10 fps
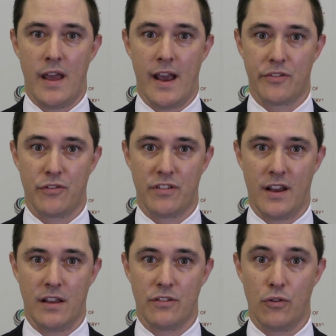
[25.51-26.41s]

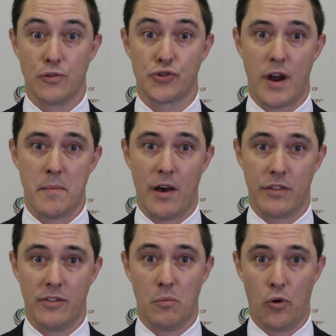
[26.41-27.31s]
exercise, or dry
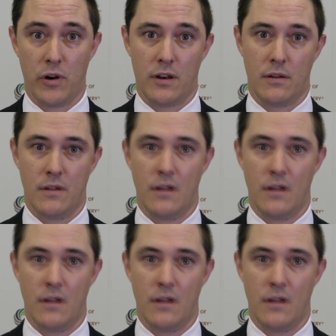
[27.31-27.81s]
mouth in the morning.